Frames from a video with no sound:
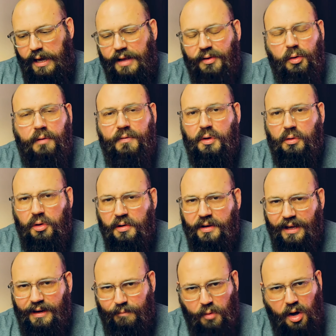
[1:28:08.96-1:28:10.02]
And so if you
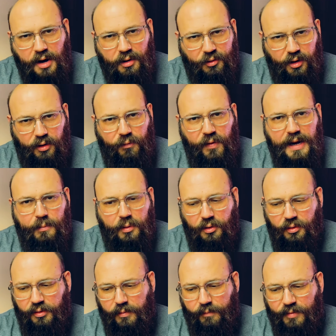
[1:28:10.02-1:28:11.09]
look at models as
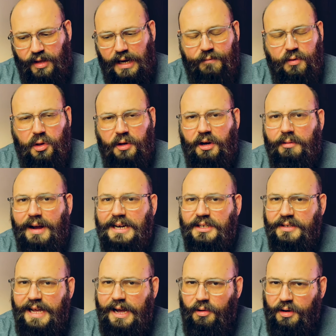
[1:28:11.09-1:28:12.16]
fables, and if you look at
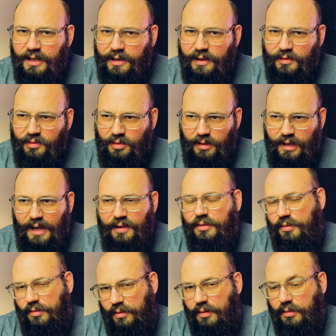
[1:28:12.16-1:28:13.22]
rationality as,
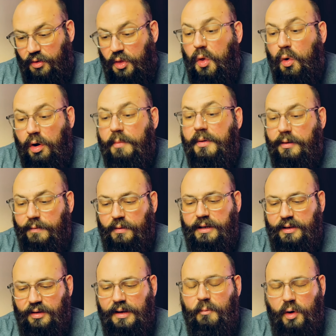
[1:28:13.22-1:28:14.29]
as
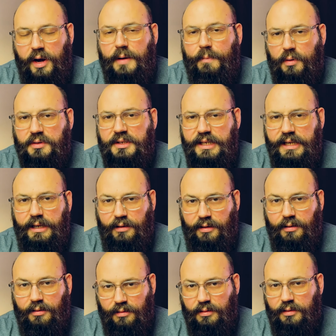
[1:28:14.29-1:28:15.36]
normatively some way to
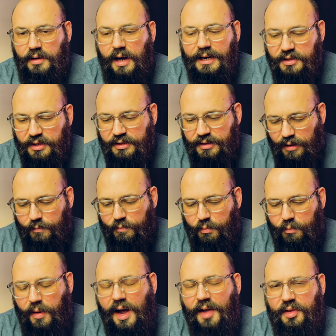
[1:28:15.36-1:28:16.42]
proceed, not just a
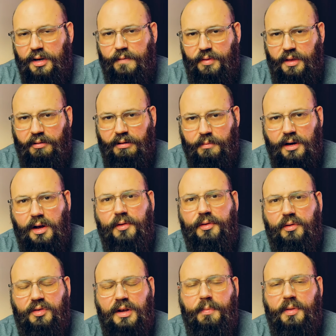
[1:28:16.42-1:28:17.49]
positive theory, but
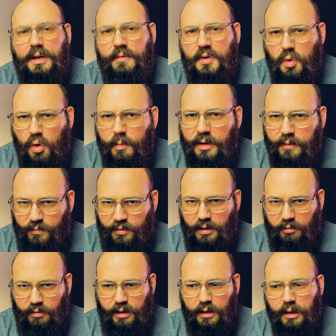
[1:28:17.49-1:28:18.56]
also something of a normative
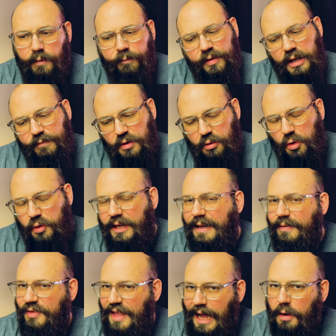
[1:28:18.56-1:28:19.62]
theory. If you look
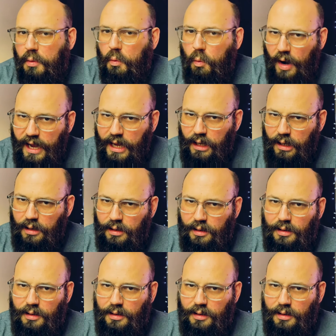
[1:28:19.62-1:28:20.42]
at it that way,